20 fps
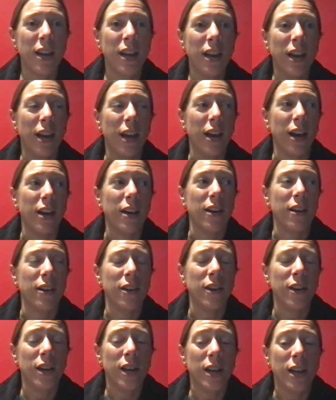and
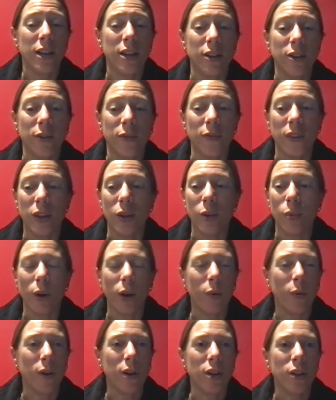you
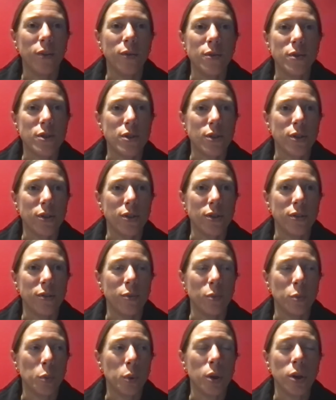might want to use
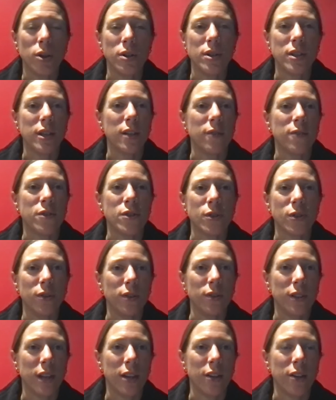certain words that have
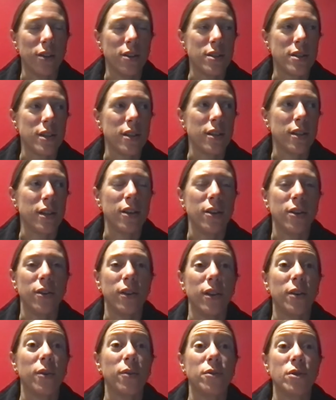certain letters, and then you're
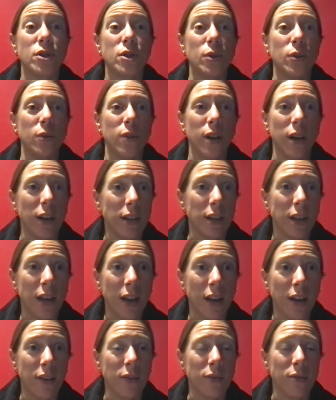like, oh shoot, I
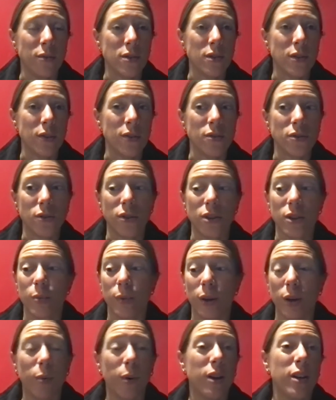can't use those. Or you
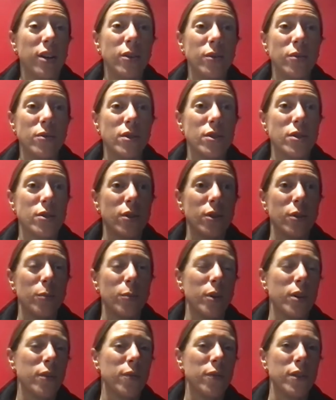might want to use a certain
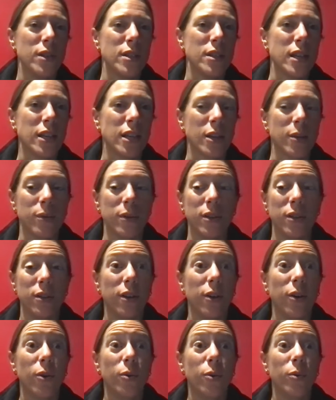word for the second one. You're
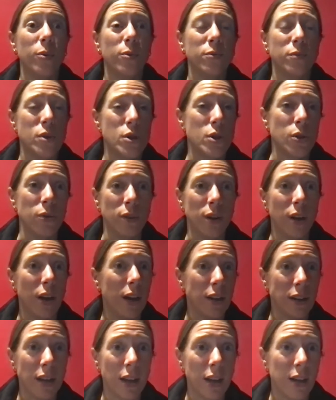like, oh shoot,
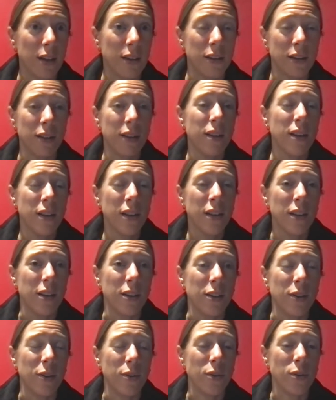I can't
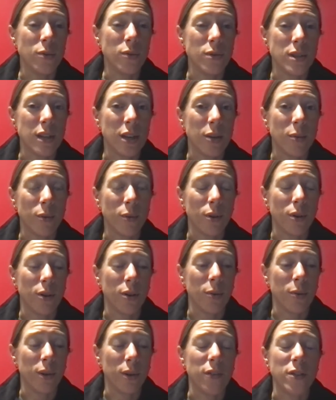use that word
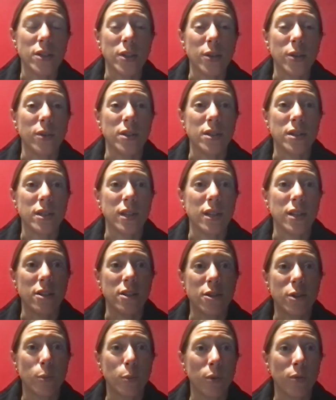or whatever. So it's
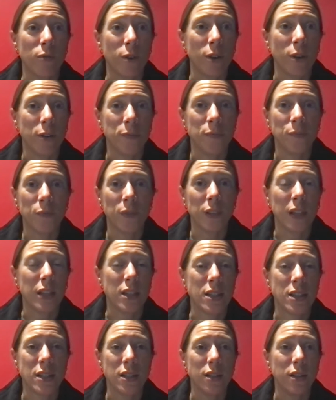super fun,
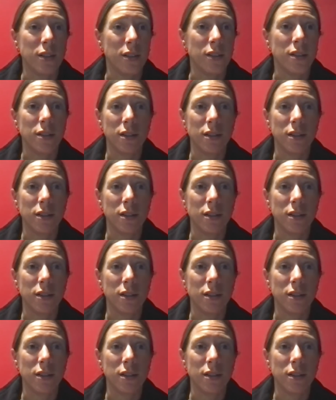gets you,